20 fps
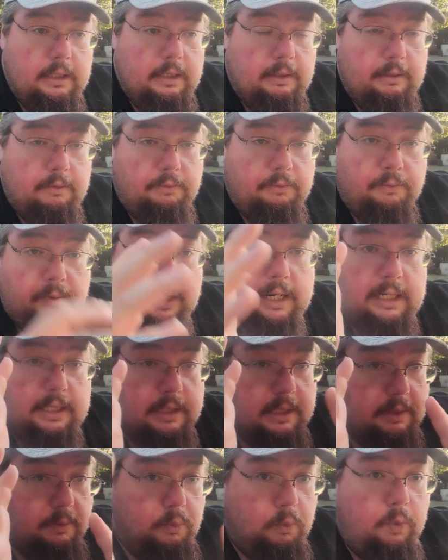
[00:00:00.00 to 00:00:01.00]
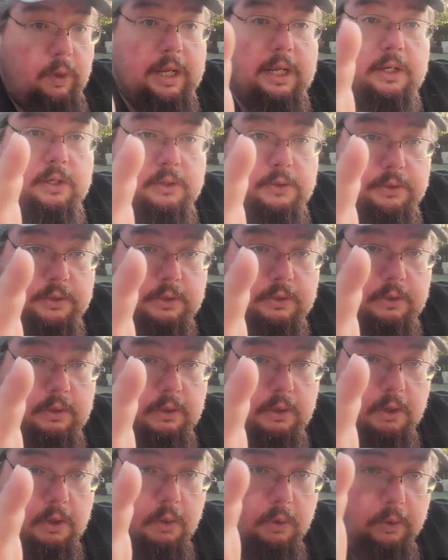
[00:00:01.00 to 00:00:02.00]
Frank just wails
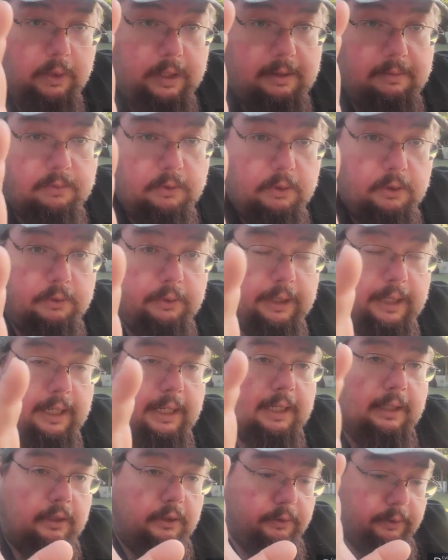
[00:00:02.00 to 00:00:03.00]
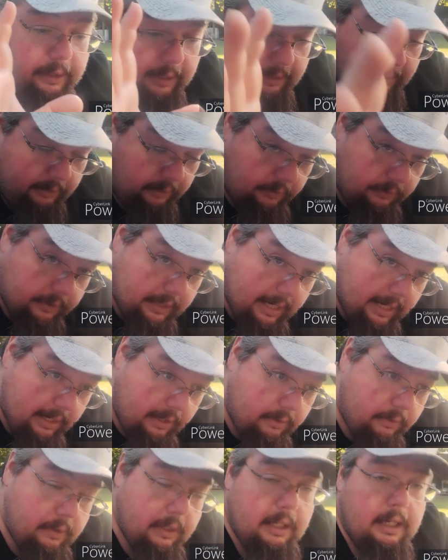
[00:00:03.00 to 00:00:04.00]
on Evil Liu Kang. Liu Kang goes
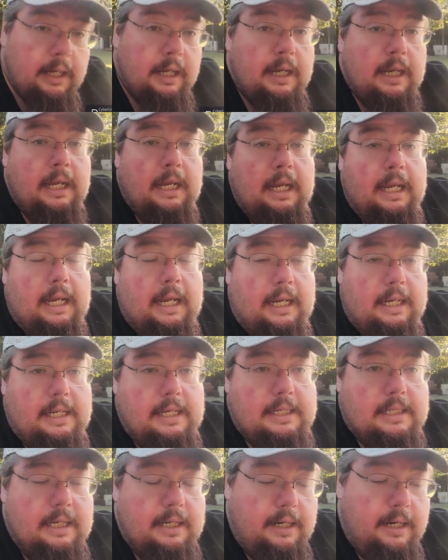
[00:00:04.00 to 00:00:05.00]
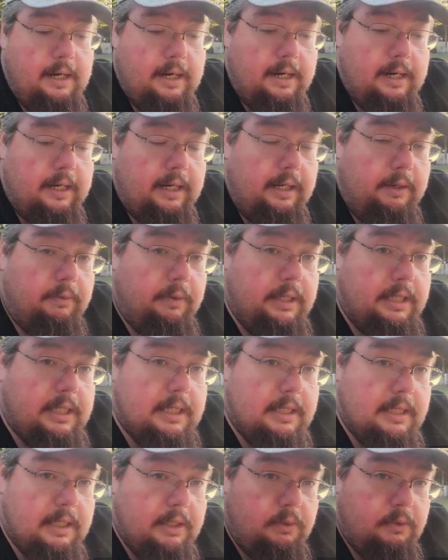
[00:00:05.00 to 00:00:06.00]
down, and he's sitting there, and he
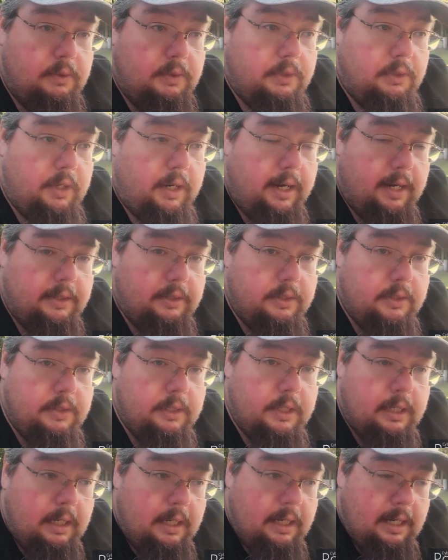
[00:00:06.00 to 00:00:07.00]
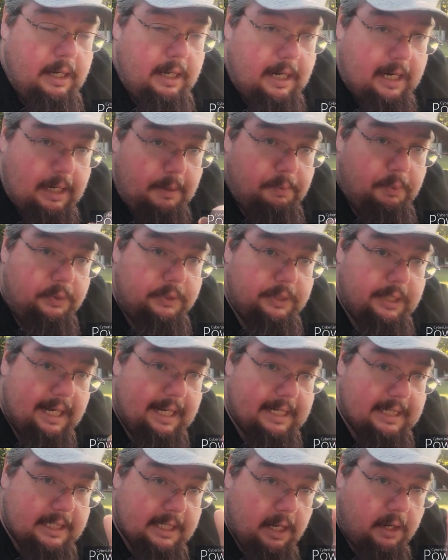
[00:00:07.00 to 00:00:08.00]
reaches into his trousers, and he pulls
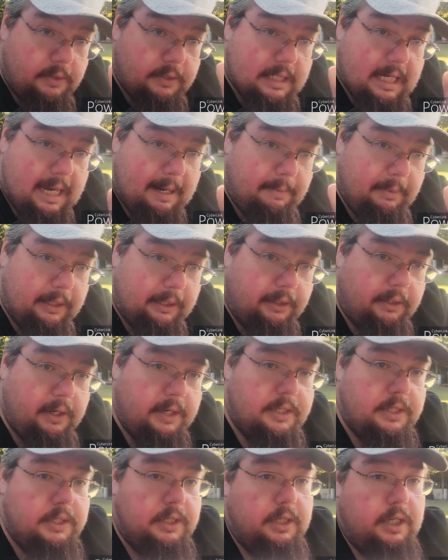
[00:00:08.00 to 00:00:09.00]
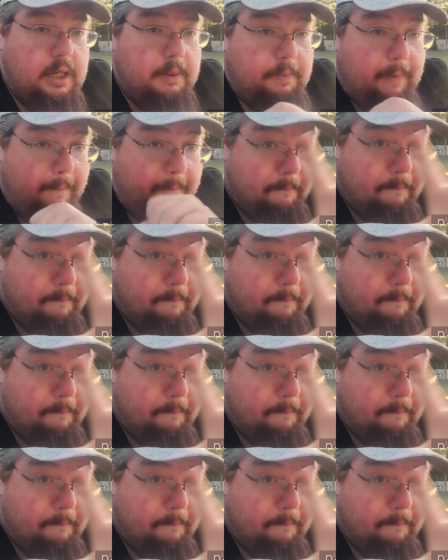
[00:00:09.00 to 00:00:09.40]
out a salt tablet, crushes it up, and